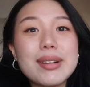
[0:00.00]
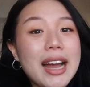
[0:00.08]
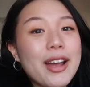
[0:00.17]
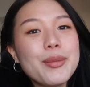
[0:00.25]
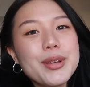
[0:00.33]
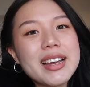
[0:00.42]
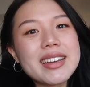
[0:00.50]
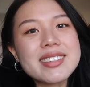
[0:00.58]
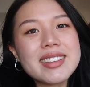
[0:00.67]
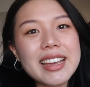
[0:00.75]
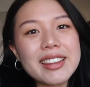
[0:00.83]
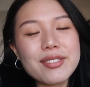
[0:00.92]
but I hope you guys
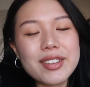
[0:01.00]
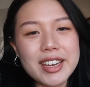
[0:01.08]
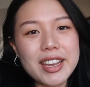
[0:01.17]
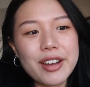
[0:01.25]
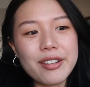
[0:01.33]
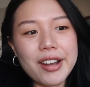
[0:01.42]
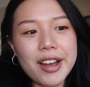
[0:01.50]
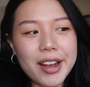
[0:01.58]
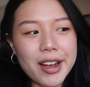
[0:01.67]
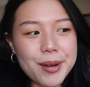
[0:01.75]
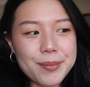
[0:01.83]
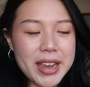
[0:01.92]
like the video
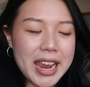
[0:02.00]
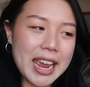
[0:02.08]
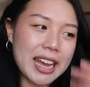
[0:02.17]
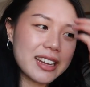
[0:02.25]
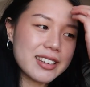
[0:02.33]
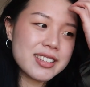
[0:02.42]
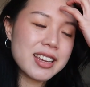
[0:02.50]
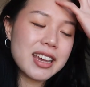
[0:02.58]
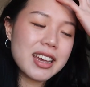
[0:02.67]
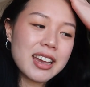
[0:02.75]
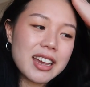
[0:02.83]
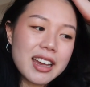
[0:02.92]
um, and
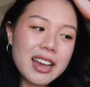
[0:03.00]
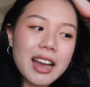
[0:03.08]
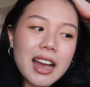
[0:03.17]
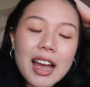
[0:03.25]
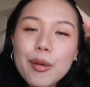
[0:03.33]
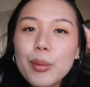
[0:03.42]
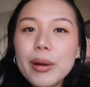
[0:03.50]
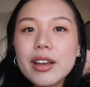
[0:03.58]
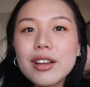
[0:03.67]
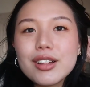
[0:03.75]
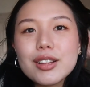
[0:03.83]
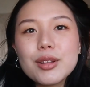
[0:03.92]
I
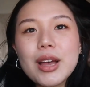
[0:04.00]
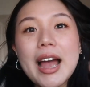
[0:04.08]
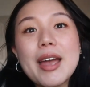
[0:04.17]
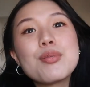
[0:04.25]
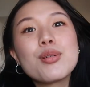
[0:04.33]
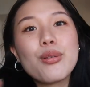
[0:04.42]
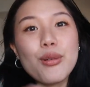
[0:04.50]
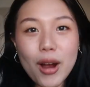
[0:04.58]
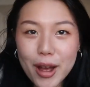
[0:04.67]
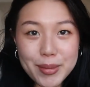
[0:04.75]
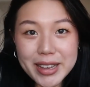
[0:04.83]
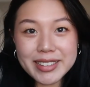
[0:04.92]
will I
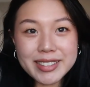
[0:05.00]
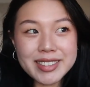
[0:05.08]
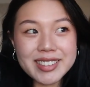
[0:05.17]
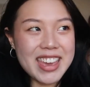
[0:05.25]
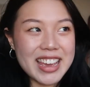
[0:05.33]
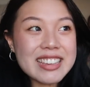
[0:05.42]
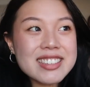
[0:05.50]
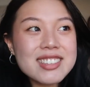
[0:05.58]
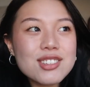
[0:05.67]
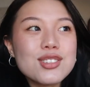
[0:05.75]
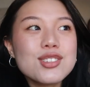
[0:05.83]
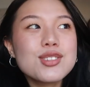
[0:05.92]
promise this
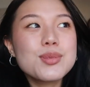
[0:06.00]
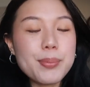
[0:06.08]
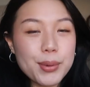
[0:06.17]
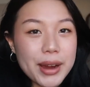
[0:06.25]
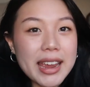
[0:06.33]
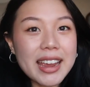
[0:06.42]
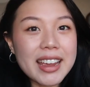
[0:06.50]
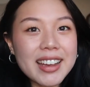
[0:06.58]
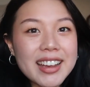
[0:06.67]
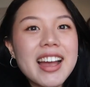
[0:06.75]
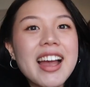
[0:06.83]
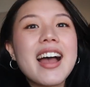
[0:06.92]
spring
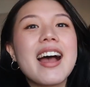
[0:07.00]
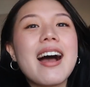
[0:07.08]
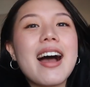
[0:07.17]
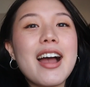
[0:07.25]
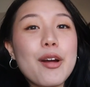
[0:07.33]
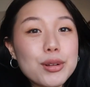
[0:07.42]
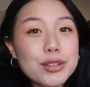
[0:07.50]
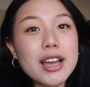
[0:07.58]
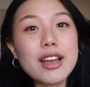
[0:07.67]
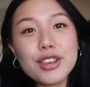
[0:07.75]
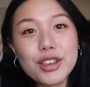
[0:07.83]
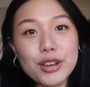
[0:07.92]
I will
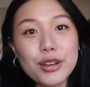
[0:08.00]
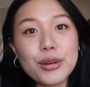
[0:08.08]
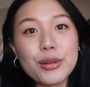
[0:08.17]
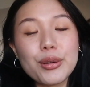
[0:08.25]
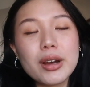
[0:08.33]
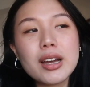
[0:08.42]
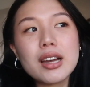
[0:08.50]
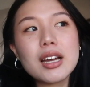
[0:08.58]
tell you